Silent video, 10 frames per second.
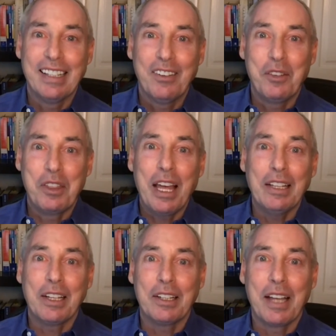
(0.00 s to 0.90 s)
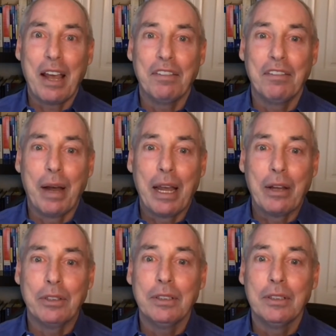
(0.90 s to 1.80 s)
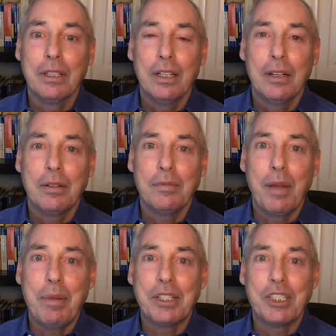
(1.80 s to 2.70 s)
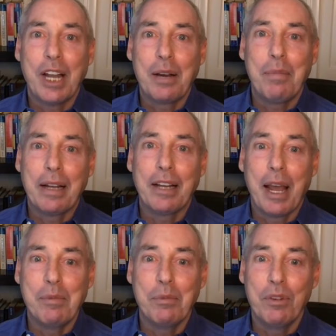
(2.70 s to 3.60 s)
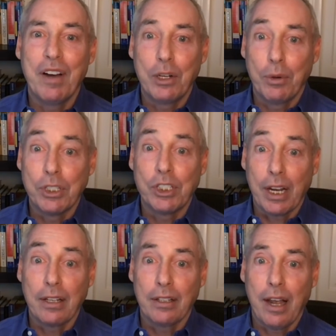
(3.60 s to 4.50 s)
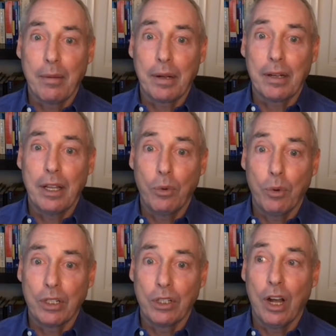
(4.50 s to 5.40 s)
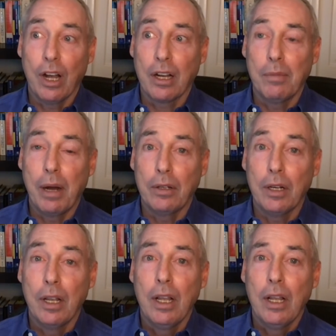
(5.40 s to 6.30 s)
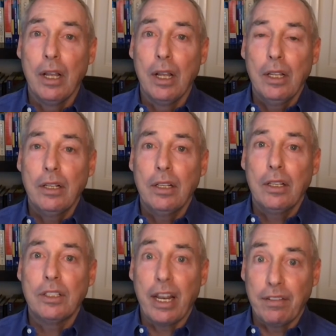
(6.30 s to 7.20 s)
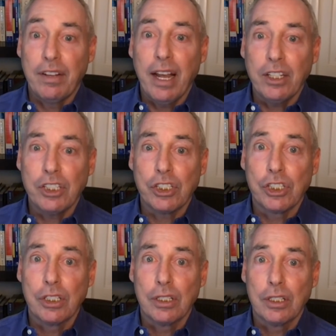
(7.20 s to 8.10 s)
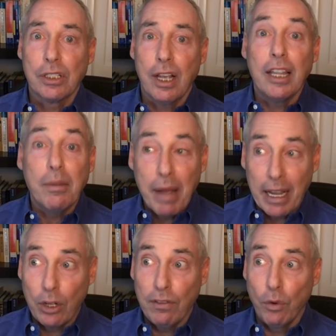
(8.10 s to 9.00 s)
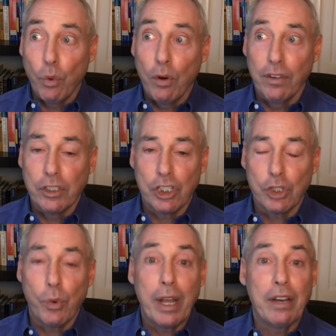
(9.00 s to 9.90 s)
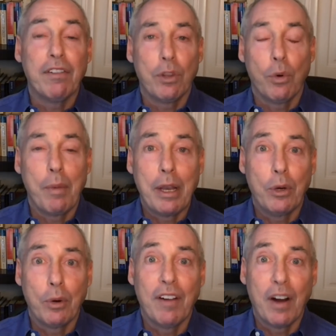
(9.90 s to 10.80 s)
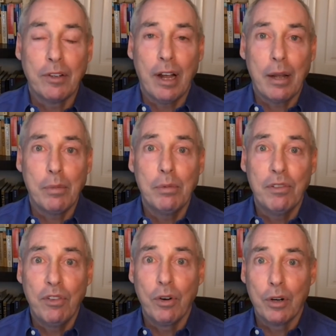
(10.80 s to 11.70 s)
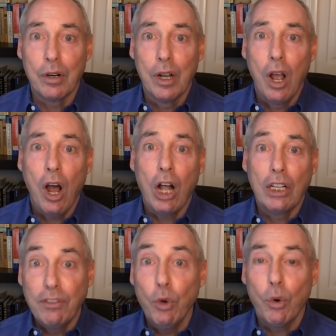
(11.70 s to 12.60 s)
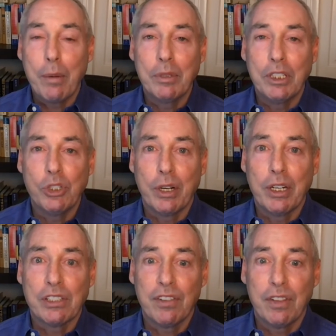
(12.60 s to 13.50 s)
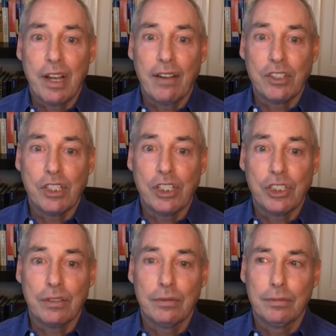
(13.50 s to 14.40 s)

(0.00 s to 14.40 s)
with that little gaffe of my own, maybe it's not a bad time to move on to our second topic. And we're going to talk about the state of Texas and the battle over Roe versus Wade for the remainder of our time before all of you are able to join us for the conversation.